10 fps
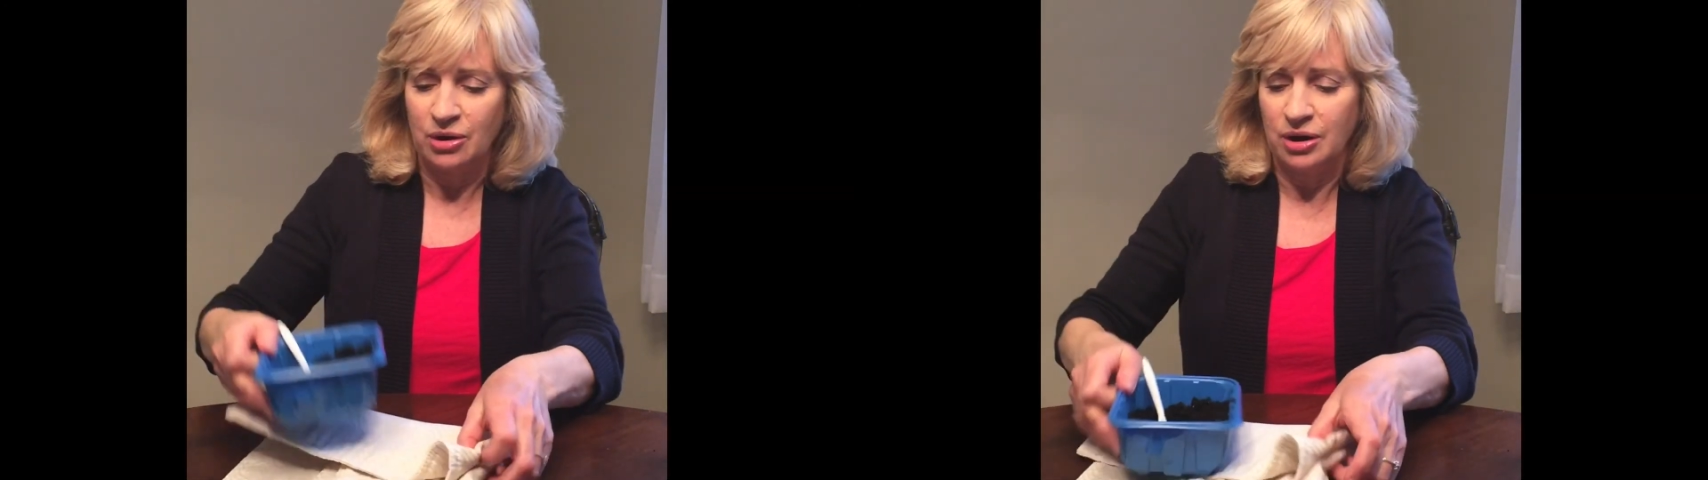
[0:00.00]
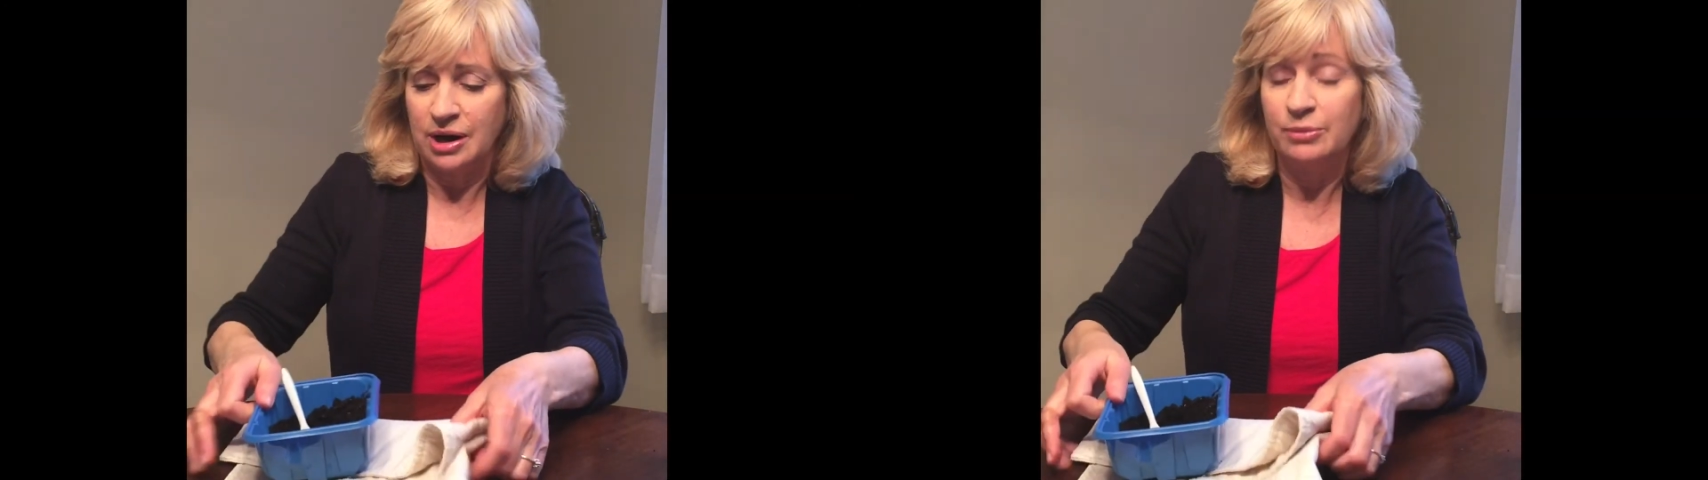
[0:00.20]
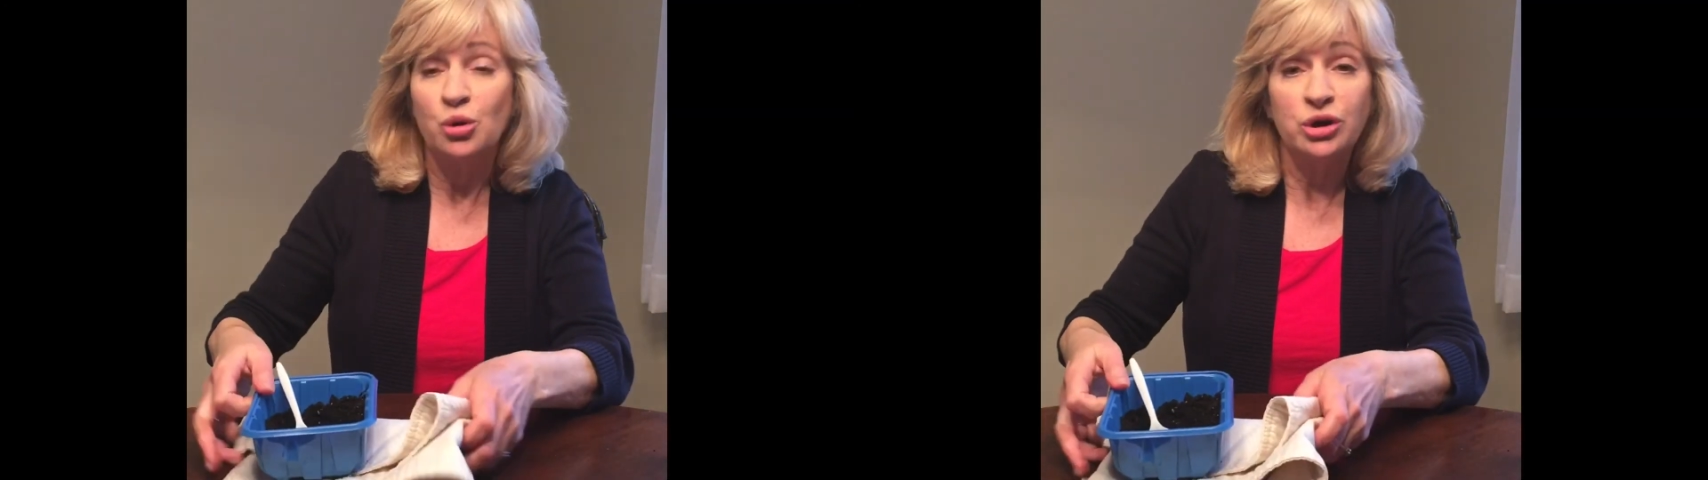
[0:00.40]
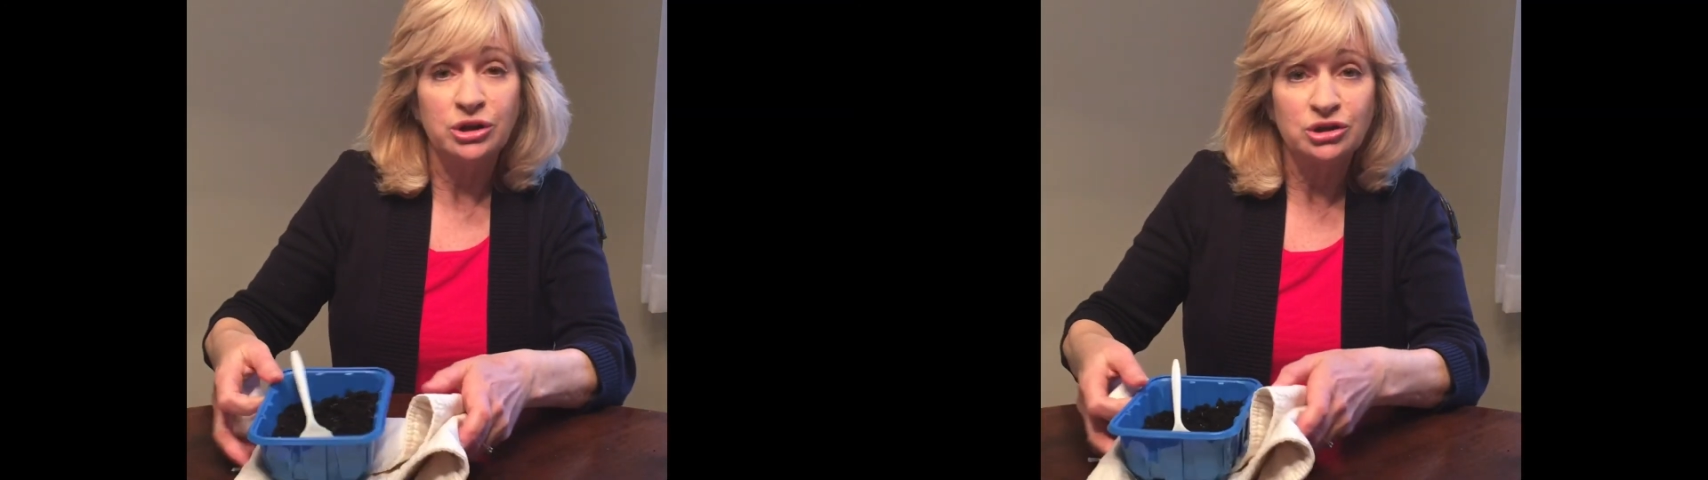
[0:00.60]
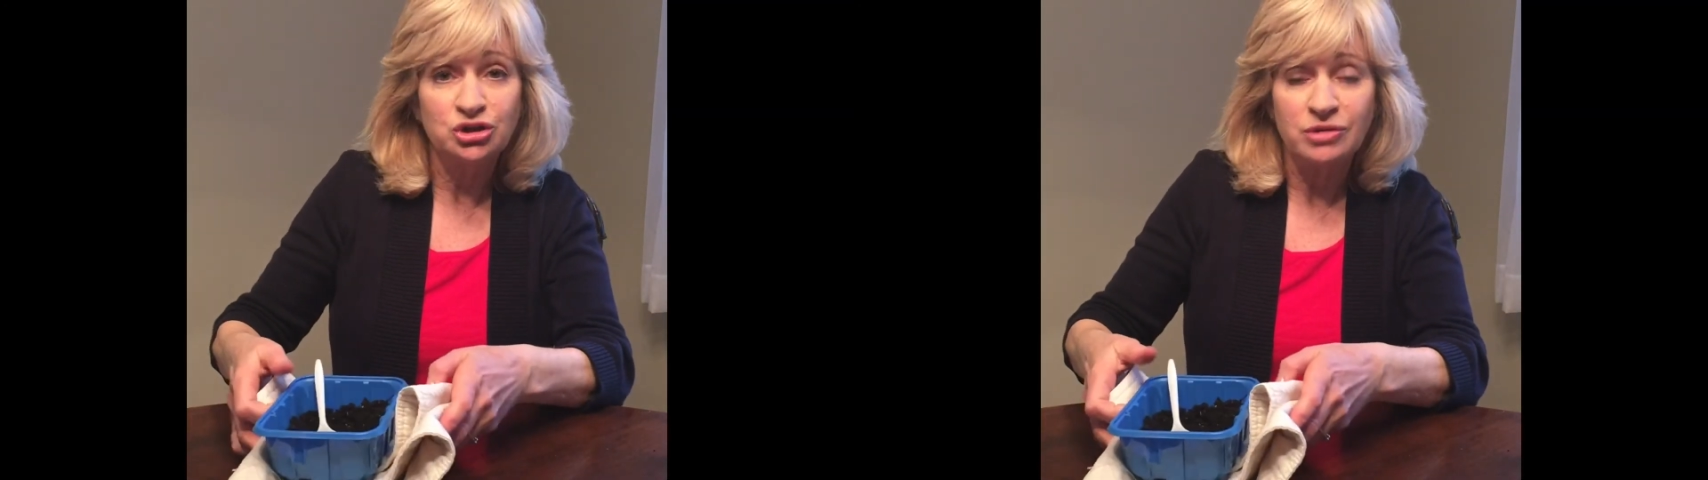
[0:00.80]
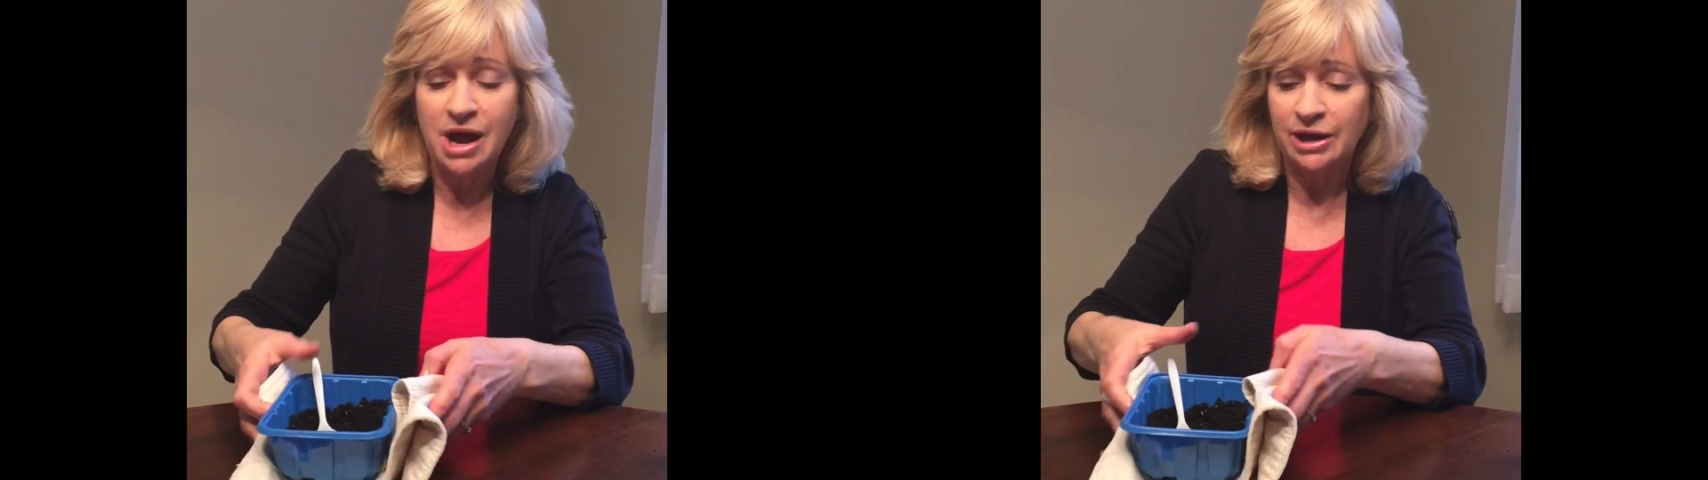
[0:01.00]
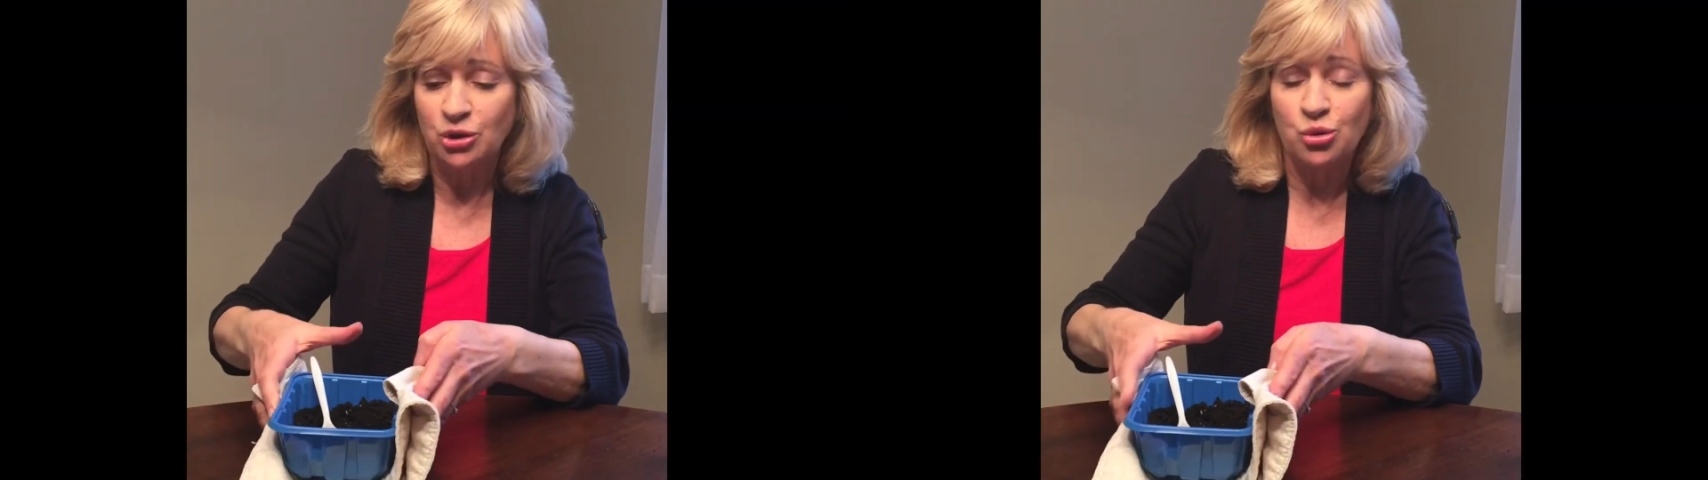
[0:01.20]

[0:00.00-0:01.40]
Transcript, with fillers: Um, or you could try an